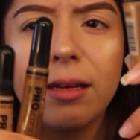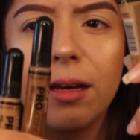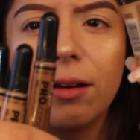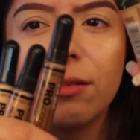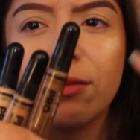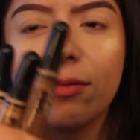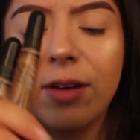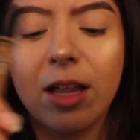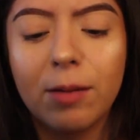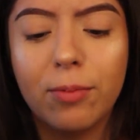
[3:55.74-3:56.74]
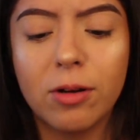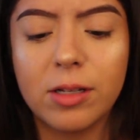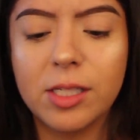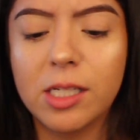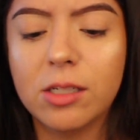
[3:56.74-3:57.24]
of LA Pro
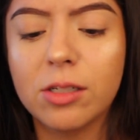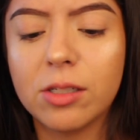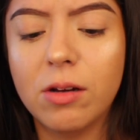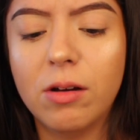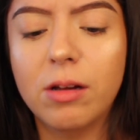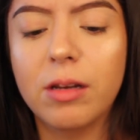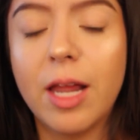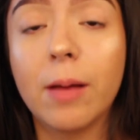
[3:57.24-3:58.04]
concealers on